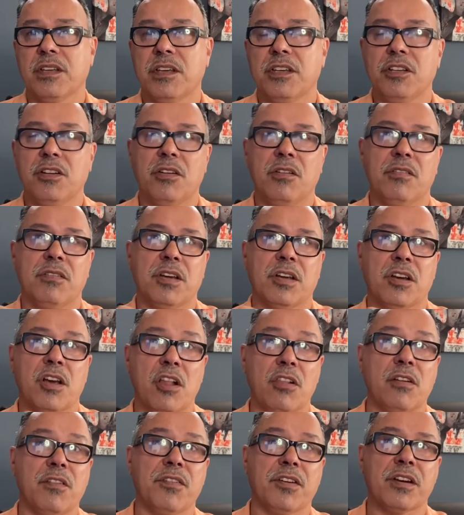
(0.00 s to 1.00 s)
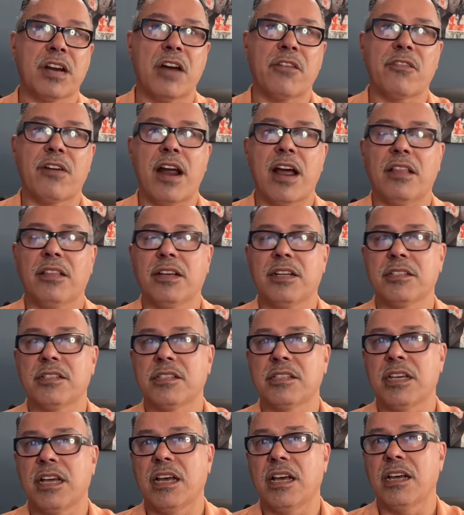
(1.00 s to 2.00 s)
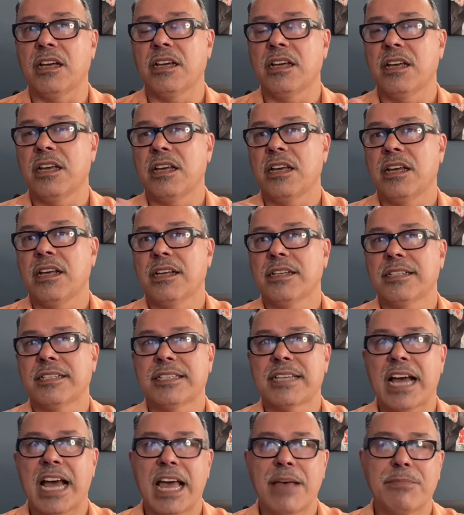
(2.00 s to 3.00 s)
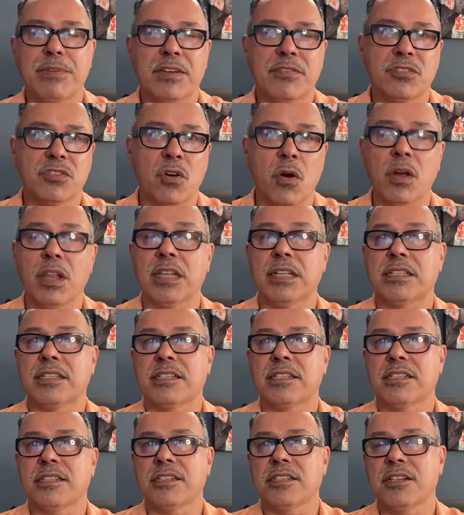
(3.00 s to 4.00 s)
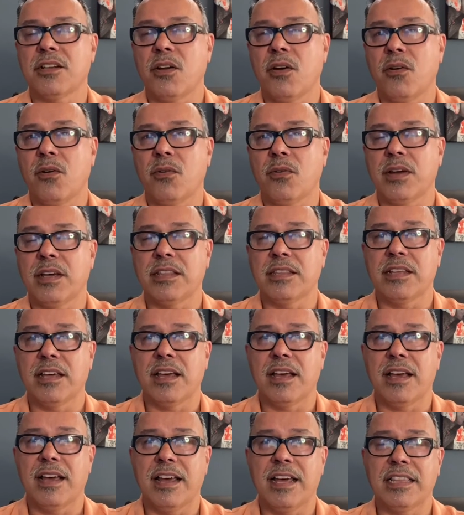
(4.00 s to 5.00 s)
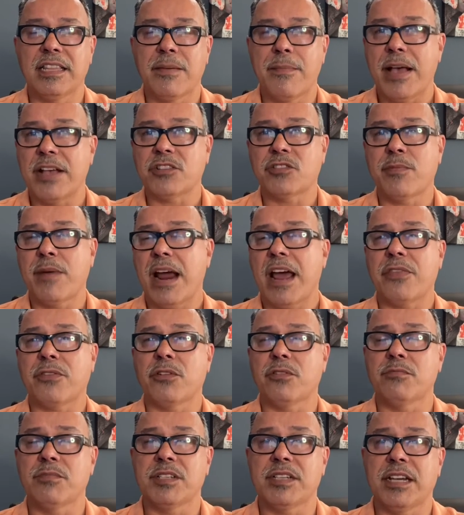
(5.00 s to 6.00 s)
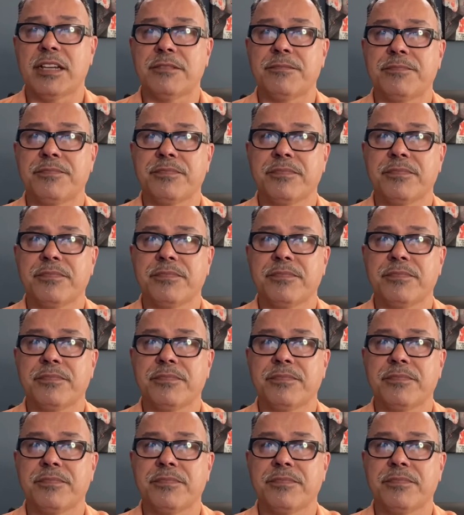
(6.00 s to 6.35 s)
The color of the cover outlets, the type of toilets, and the master bathrooms, and